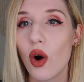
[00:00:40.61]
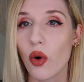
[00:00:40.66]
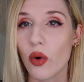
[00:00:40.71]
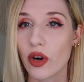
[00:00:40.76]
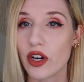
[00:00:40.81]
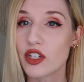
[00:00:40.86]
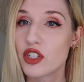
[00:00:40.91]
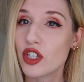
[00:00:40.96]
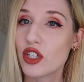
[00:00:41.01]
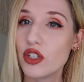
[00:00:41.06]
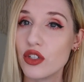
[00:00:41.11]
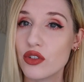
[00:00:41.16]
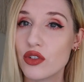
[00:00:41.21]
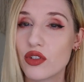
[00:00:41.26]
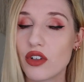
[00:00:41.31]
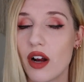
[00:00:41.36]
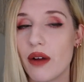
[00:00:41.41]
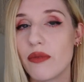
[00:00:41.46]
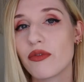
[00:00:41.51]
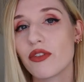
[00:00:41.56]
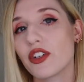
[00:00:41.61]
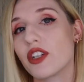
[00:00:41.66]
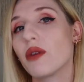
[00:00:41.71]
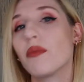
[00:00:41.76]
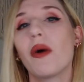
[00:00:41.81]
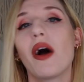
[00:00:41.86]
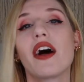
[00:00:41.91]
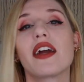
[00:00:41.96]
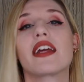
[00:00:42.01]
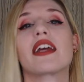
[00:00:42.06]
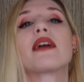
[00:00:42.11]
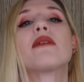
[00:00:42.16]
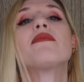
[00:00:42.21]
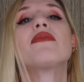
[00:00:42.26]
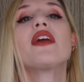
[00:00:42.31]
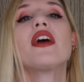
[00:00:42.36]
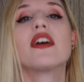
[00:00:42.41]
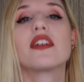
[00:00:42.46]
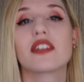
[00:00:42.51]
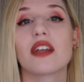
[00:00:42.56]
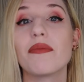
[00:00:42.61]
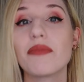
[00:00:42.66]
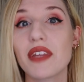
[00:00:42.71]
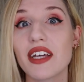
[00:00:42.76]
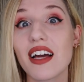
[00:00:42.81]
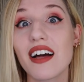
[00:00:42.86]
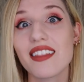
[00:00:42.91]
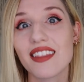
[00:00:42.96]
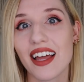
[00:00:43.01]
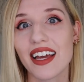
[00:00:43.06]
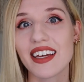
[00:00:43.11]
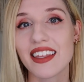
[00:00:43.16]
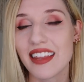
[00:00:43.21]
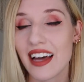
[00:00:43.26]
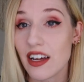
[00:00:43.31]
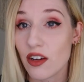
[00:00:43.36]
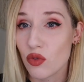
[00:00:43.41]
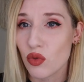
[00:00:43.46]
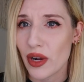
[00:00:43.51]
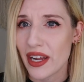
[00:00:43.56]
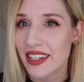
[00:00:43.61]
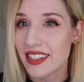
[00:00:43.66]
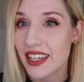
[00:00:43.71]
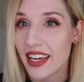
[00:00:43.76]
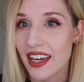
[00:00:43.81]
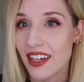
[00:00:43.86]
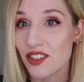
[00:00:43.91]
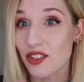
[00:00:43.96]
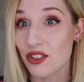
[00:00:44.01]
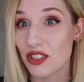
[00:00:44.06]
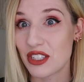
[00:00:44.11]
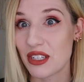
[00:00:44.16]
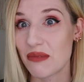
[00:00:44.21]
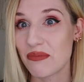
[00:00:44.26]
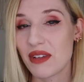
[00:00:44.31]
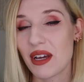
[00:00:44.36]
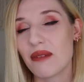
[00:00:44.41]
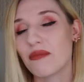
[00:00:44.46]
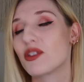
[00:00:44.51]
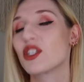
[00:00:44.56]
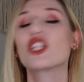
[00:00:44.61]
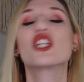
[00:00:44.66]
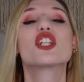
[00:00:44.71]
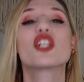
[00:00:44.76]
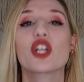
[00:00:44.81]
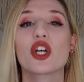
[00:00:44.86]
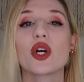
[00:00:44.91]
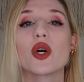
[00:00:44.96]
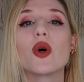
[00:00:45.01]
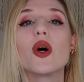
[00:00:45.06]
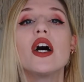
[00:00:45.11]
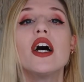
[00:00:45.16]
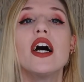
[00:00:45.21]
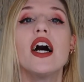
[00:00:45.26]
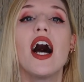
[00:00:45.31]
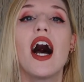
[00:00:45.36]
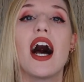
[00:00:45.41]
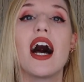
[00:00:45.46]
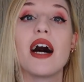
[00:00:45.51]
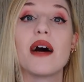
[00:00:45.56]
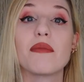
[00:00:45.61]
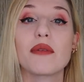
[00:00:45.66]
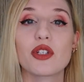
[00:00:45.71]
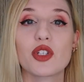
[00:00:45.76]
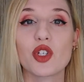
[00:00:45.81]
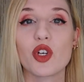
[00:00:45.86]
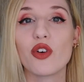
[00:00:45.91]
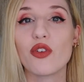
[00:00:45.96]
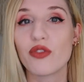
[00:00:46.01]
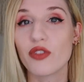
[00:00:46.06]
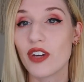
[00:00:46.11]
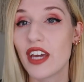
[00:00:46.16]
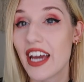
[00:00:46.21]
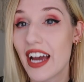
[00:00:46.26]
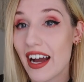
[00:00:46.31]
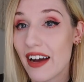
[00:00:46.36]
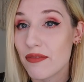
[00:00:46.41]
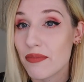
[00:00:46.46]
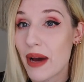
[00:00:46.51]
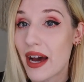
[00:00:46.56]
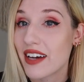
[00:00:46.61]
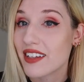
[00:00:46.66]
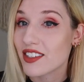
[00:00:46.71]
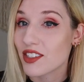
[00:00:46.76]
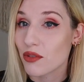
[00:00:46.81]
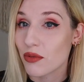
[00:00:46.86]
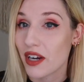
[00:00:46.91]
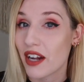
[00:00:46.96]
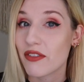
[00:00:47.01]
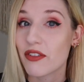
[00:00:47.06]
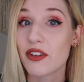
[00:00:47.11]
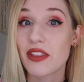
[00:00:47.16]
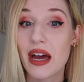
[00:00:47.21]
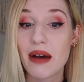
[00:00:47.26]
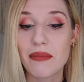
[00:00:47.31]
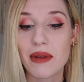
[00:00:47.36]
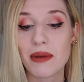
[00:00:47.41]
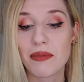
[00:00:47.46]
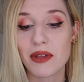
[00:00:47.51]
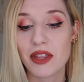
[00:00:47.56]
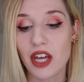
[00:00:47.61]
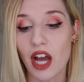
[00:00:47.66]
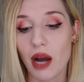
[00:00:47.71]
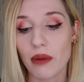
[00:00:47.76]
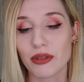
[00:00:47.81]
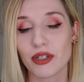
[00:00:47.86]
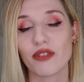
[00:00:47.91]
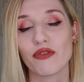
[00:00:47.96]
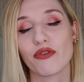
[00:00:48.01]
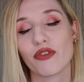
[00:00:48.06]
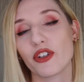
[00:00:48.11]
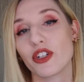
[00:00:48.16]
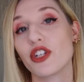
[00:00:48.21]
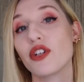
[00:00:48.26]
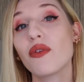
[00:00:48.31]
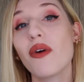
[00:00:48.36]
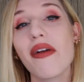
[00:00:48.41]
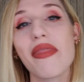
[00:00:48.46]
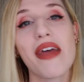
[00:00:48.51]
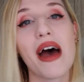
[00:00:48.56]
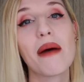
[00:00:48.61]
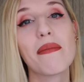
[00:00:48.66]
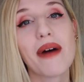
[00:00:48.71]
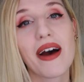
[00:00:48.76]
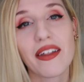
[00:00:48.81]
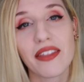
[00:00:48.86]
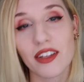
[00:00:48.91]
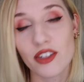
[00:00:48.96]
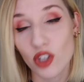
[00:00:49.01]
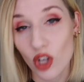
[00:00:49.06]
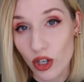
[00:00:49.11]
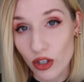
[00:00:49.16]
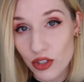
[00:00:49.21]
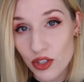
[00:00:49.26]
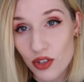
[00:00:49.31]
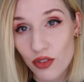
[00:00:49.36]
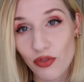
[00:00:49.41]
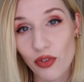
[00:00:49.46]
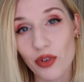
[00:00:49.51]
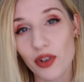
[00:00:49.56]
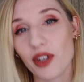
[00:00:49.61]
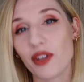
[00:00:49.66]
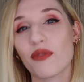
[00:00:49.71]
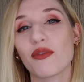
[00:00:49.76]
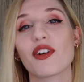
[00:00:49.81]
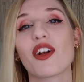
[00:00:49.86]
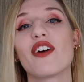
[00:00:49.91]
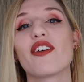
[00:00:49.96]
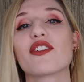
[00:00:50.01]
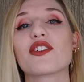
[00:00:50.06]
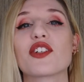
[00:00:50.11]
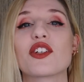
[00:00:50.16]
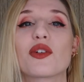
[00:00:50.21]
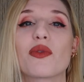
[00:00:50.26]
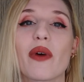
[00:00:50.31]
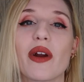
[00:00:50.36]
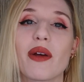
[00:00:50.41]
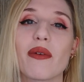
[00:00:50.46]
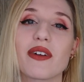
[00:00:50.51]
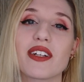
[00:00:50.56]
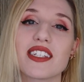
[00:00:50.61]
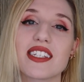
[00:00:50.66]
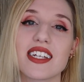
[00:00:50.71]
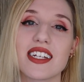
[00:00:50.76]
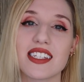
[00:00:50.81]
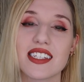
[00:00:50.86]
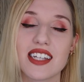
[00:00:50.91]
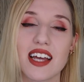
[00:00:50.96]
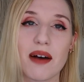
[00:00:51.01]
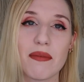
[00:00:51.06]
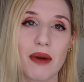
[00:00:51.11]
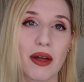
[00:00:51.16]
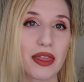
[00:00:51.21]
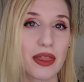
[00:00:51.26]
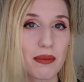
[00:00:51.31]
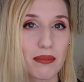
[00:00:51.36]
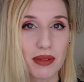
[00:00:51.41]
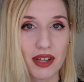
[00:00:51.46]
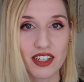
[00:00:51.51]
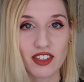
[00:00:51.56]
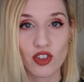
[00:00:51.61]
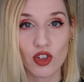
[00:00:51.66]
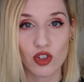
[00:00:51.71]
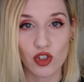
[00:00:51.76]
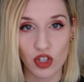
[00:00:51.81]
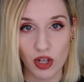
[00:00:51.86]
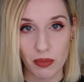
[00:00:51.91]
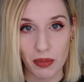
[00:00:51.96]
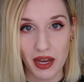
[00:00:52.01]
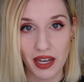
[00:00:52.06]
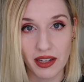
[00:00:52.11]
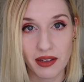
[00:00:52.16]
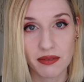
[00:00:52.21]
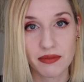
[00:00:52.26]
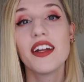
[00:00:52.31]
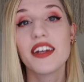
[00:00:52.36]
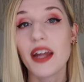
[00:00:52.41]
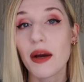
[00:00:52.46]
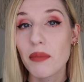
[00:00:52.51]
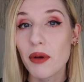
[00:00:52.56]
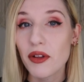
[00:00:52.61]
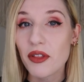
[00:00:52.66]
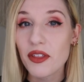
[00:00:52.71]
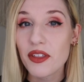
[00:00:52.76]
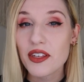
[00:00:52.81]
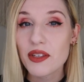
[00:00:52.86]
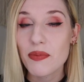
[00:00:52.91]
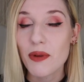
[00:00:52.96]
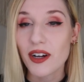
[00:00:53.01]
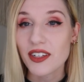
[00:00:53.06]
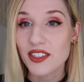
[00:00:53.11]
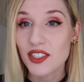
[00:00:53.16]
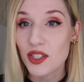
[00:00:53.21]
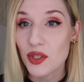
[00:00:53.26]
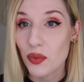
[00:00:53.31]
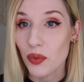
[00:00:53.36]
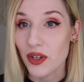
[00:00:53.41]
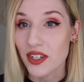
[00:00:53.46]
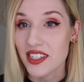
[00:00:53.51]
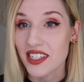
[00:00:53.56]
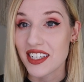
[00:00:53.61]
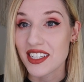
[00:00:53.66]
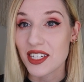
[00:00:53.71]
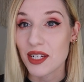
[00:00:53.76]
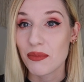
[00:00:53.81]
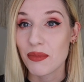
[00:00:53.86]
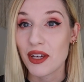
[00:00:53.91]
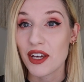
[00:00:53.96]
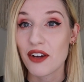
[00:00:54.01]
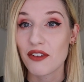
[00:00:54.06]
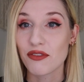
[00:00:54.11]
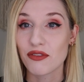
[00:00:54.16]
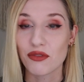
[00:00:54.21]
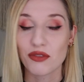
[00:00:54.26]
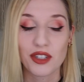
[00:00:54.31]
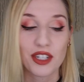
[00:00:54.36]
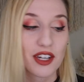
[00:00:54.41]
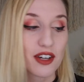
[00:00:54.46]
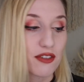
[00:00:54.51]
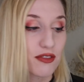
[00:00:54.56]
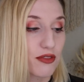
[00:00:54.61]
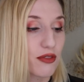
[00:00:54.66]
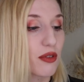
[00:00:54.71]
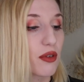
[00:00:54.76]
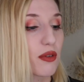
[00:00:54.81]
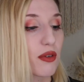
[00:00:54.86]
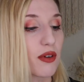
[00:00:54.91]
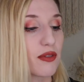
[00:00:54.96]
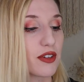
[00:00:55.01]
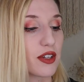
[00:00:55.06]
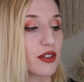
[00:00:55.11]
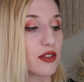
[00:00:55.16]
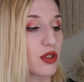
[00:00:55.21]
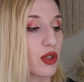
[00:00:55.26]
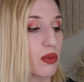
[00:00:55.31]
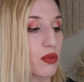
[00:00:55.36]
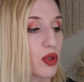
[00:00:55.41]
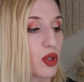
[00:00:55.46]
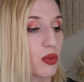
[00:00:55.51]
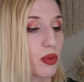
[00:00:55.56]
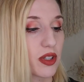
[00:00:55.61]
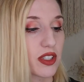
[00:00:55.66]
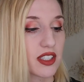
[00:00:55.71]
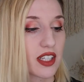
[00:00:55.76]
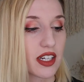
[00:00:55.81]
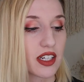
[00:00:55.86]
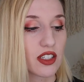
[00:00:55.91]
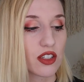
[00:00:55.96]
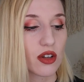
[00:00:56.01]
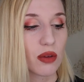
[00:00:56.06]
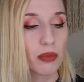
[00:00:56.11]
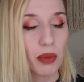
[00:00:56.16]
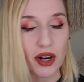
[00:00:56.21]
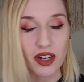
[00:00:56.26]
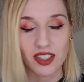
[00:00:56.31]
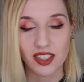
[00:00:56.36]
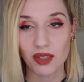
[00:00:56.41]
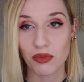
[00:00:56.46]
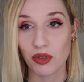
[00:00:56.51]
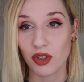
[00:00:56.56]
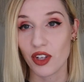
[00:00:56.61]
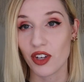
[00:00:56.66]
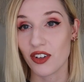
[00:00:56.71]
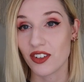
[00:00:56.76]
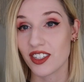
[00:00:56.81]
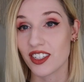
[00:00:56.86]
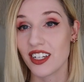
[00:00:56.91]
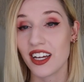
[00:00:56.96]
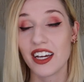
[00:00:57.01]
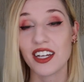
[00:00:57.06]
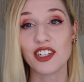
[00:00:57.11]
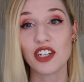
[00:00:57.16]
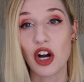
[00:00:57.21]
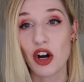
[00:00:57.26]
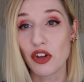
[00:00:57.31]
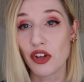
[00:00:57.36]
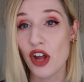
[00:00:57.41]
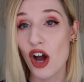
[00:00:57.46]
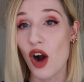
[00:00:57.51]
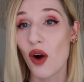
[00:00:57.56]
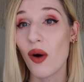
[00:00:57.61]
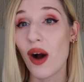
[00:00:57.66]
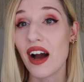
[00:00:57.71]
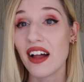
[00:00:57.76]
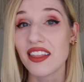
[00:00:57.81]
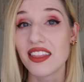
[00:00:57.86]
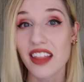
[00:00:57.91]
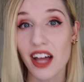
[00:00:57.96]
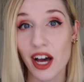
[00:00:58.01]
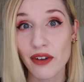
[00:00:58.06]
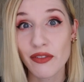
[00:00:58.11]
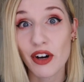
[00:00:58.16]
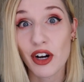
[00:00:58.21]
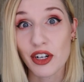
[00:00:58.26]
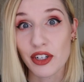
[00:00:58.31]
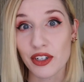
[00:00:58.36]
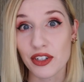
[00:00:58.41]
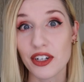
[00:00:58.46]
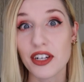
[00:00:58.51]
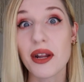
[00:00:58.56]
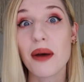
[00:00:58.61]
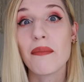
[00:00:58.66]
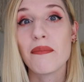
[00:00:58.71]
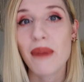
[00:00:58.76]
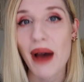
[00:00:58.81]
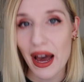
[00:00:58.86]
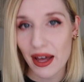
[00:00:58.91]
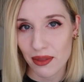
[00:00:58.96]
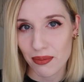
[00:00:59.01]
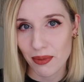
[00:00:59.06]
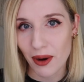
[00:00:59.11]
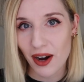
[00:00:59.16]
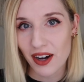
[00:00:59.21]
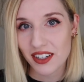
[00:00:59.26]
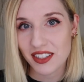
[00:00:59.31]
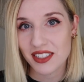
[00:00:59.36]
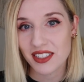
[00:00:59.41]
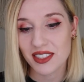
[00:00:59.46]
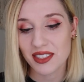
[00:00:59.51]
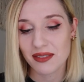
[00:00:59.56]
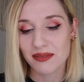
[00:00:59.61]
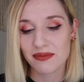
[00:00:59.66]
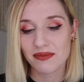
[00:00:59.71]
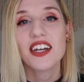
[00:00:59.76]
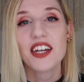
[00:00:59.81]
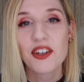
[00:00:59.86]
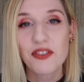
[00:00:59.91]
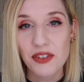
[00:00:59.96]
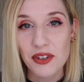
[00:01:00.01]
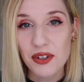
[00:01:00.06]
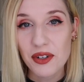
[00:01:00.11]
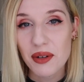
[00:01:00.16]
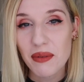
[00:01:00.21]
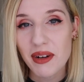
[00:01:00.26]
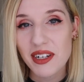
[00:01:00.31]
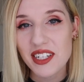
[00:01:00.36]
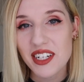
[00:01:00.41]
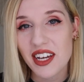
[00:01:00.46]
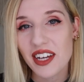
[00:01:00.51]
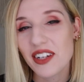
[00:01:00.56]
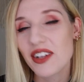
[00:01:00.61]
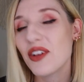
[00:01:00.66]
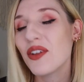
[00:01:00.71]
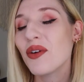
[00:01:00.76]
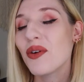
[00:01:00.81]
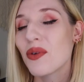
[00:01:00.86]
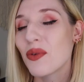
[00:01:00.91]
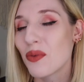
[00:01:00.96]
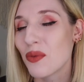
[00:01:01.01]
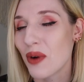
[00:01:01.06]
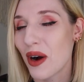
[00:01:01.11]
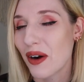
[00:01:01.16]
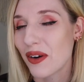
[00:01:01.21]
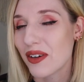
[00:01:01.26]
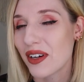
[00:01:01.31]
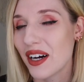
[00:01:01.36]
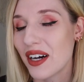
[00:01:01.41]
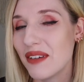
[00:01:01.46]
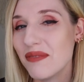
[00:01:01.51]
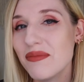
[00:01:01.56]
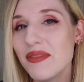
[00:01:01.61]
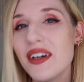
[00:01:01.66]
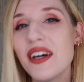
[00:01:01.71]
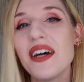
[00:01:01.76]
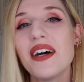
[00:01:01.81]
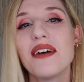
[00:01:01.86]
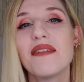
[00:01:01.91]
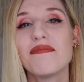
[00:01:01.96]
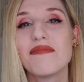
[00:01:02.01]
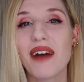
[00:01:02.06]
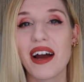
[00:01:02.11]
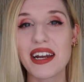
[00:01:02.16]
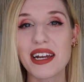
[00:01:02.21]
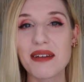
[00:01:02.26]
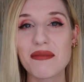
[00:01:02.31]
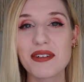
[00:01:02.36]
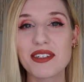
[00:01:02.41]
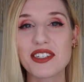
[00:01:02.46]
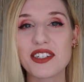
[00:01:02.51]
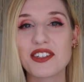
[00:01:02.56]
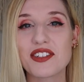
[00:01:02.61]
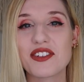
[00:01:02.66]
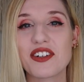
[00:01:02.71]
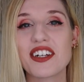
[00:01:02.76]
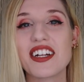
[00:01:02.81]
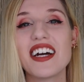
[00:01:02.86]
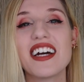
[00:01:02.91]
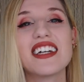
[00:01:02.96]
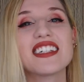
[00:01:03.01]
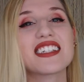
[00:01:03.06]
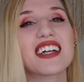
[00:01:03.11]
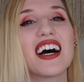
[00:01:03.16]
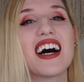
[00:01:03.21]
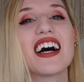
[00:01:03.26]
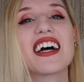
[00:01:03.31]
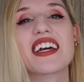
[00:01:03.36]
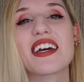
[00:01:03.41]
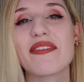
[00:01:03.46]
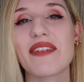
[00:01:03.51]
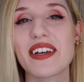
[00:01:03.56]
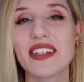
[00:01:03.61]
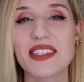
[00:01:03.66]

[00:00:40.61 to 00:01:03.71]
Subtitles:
or a sugar scrub for your body, something like that, and candles sometimes too. So if you can't have baths or whatever, that may be the option for you. That bath is also $43.21 a month plus shipping. Now, both of these boxes were sent to me free for review, so I'm super excited to unbox them with you here today. Y'all know I love a good bath box. If you're new to my channel, welcome. My name is Katrina and I am a